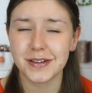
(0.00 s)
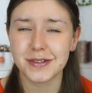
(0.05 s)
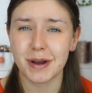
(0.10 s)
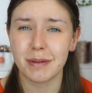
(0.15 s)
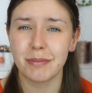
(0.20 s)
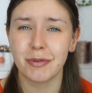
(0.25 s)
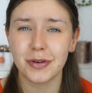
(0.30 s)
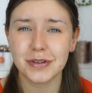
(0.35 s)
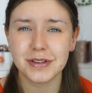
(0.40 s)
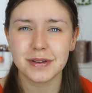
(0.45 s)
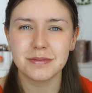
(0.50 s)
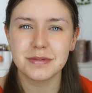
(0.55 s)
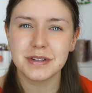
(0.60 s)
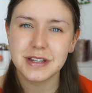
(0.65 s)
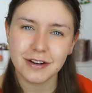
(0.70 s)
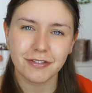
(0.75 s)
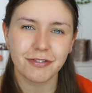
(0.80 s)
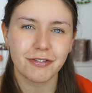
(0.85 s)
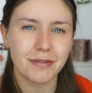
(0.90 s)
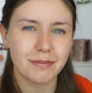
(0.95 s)
So I brought some
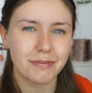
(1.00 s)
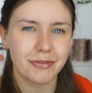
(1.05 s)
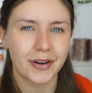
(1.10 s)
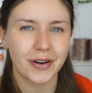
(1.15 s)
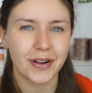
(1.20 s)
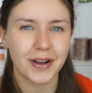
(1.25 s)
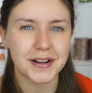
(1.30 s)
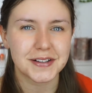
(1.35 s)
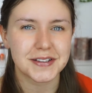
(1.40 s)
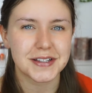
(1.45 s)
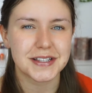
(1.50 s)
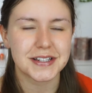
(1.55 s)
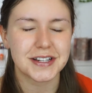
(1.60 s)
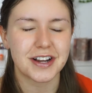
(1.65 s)
different products this